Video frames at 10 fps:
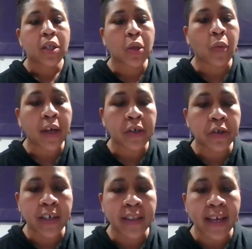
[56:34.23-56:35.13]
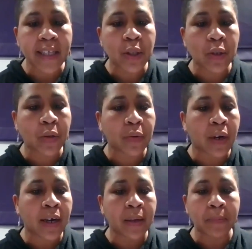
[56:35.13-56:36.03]
So while you're doing that, so
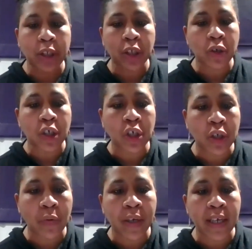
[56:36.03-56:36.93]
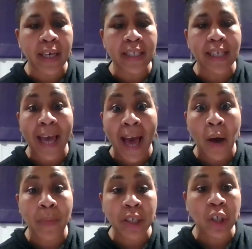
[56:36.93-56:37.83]
um, Bashir's just showing us like
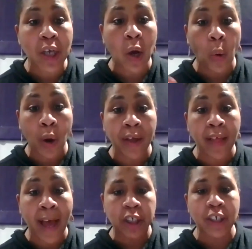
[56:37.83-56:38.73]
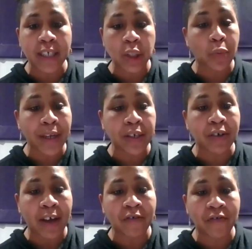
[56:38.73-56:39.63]
how much oil actually gets
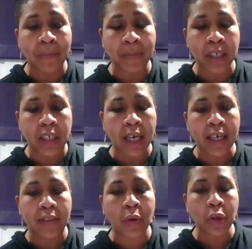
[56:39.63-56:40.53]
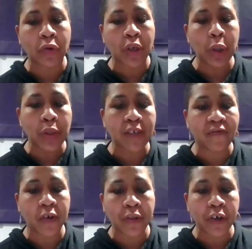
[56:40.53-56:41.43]
rendered out from the duck and that you can use it
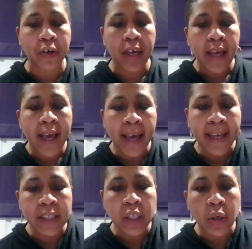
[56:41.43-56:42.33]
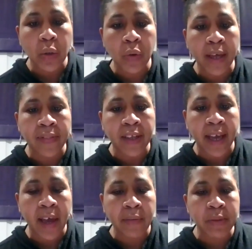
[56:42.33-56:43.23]
further. And so, and then I
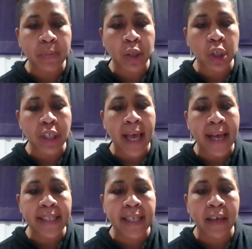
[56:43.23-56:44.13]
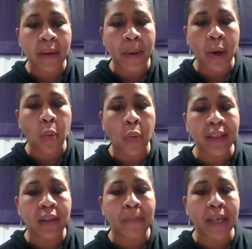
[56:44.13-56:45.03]
have someone just asking about
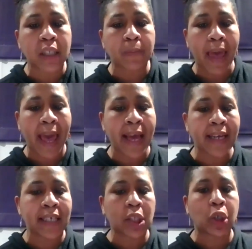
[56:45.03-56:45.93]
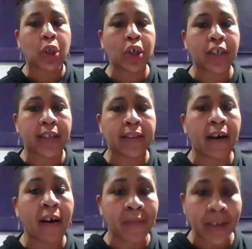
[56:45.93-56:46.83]
what the best pan is to cook in the
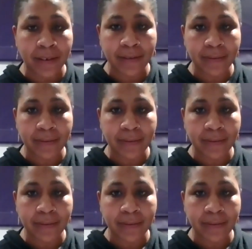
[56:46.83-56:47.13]
oven.